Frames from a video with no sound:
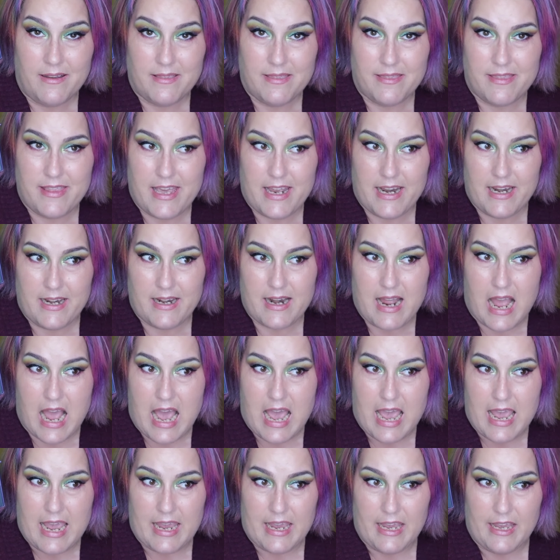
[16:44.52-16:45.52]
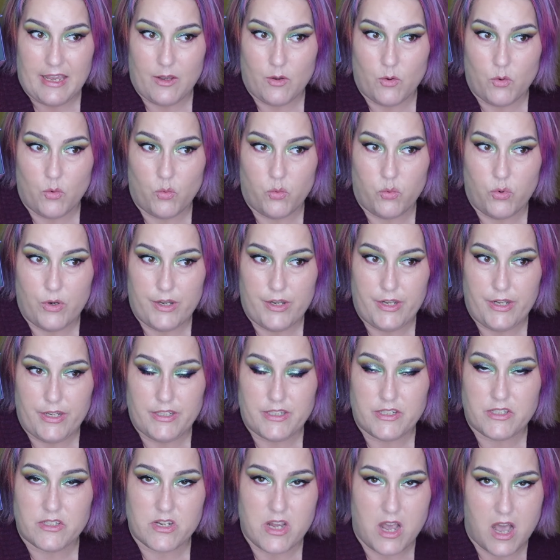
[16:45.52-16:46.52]
that I
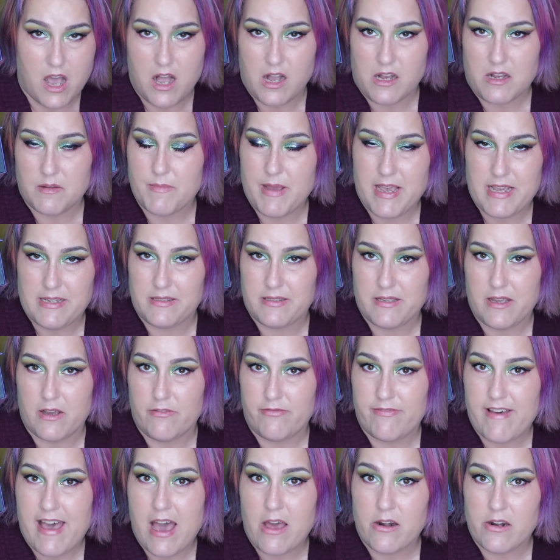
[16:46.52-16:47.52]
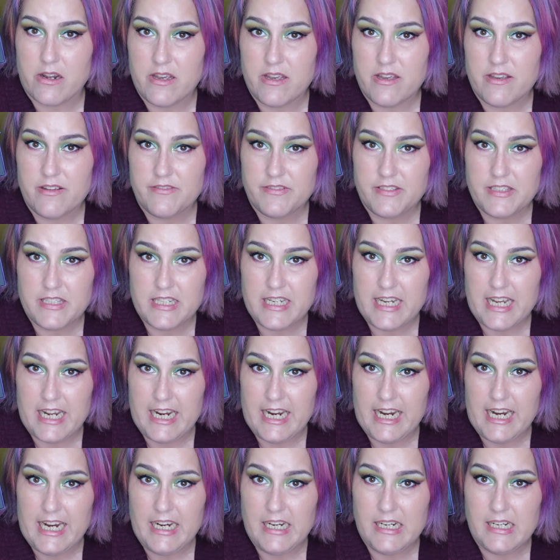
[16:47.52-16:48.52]
would talk myself out of
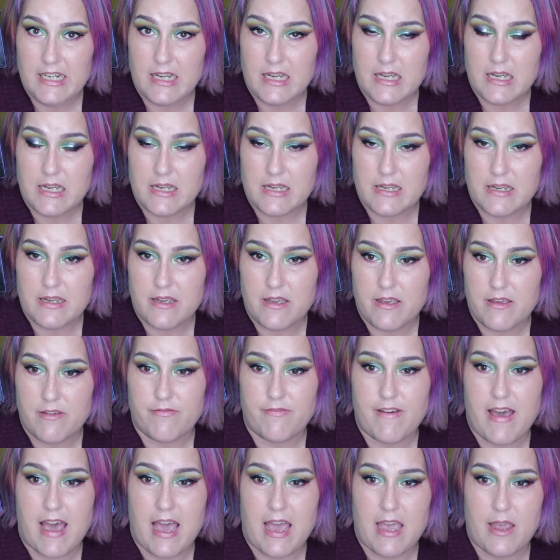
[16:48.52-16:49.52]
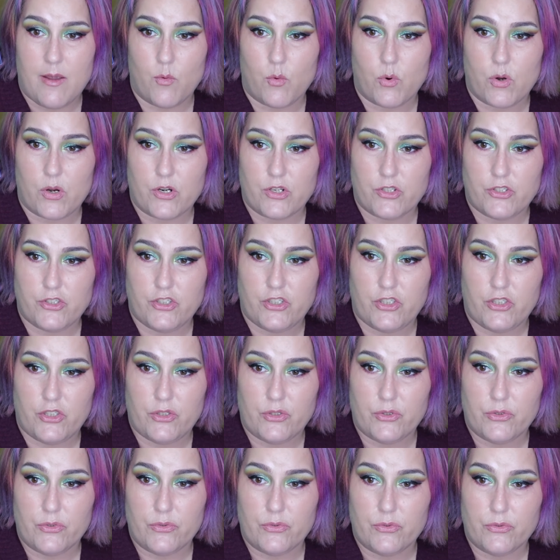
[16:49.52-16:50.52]
today if I were
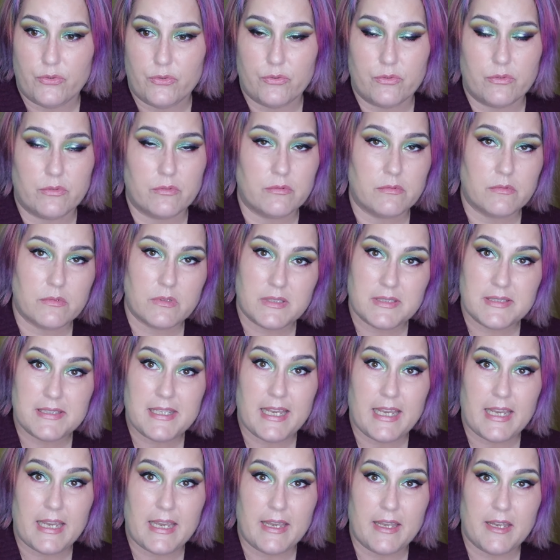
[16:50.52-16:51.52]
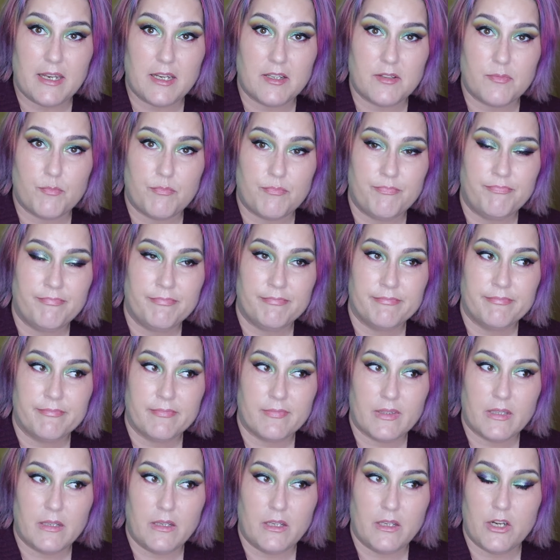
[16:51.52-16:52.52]
to see it
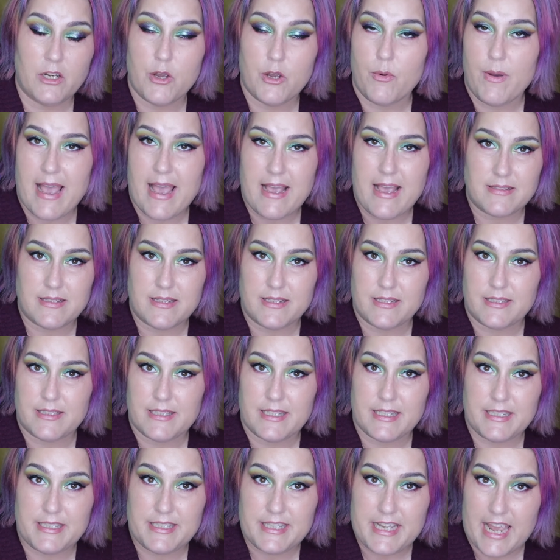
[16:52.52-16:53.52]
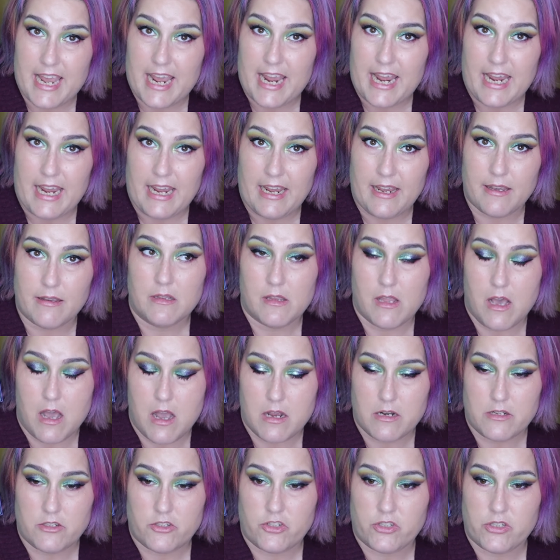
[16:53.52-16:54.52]
you know, as a today
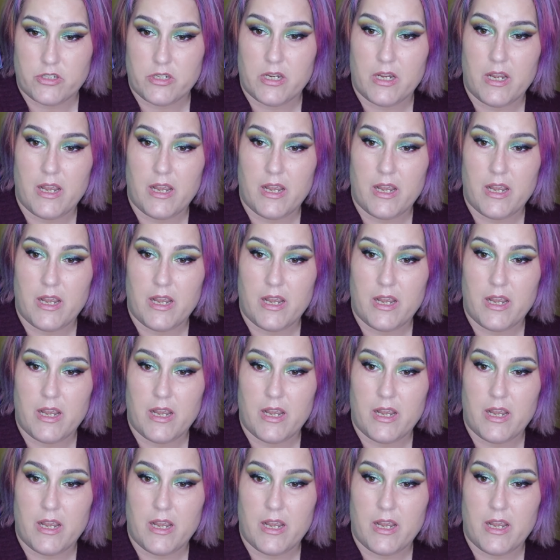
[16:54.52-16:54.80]
launch.